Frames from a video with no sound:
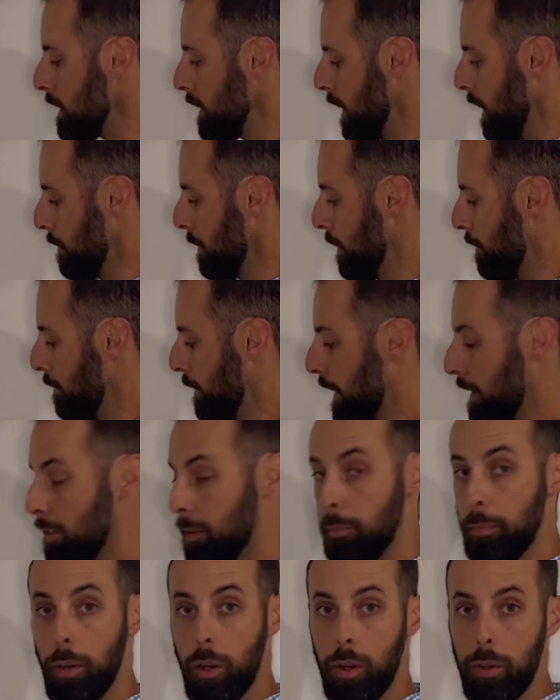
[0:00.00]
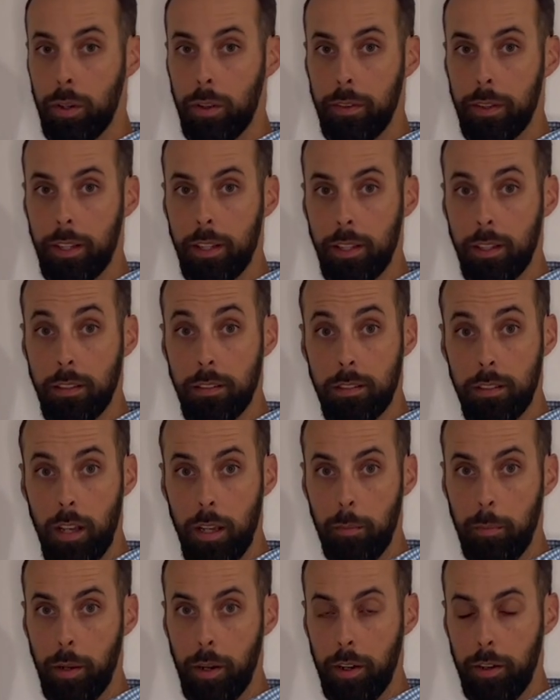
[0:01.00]
I'm going to find the bone on the
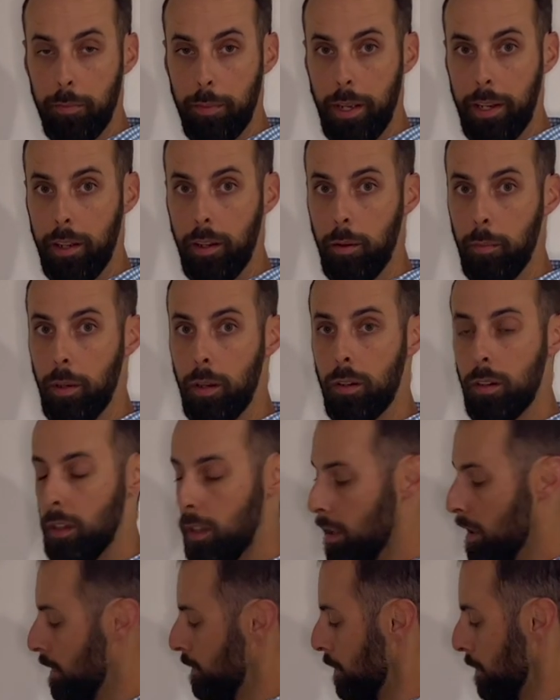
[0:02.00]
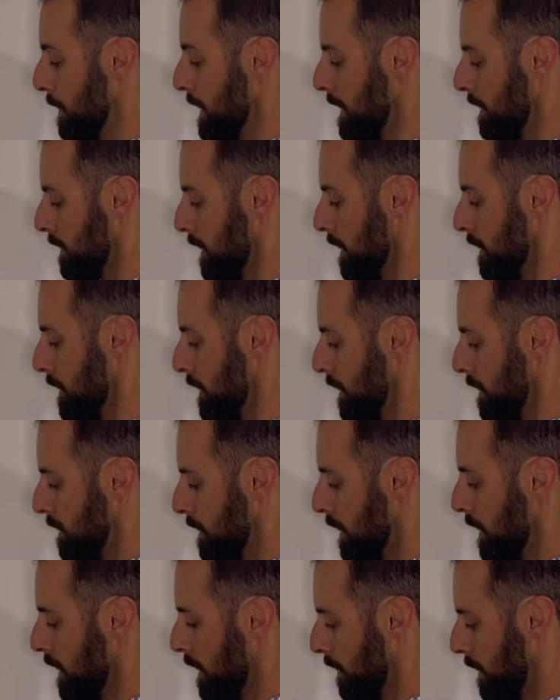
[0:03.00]
inside part of my elbow. For me, it's easy to
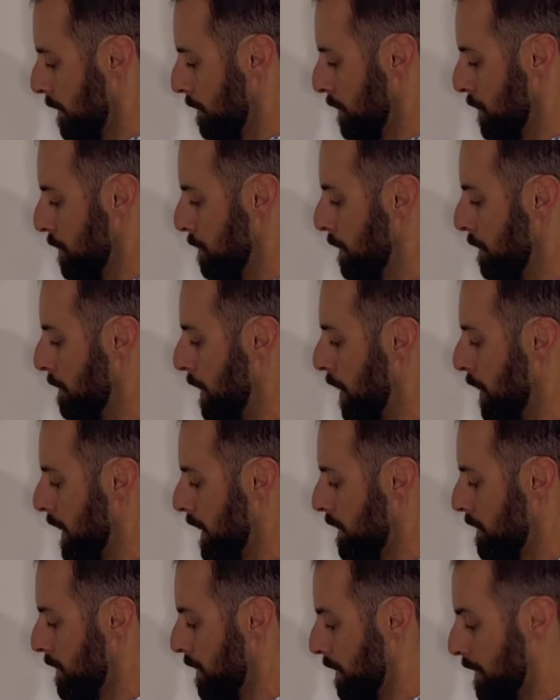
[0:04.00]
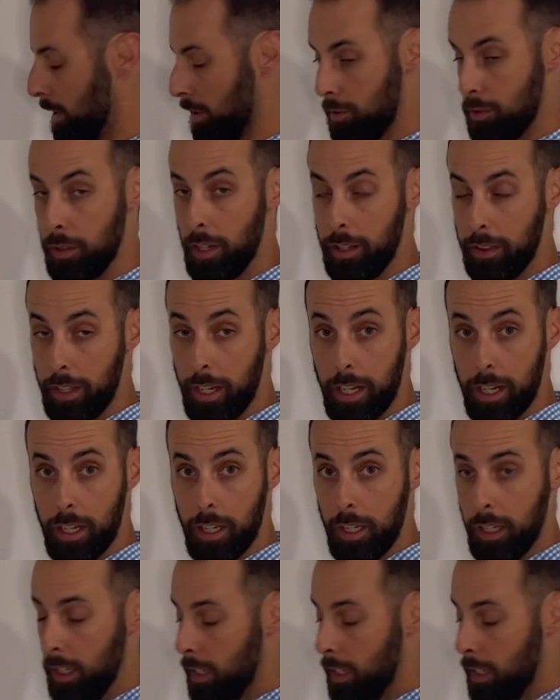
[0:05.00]
see because I'm super bony, so it's right there.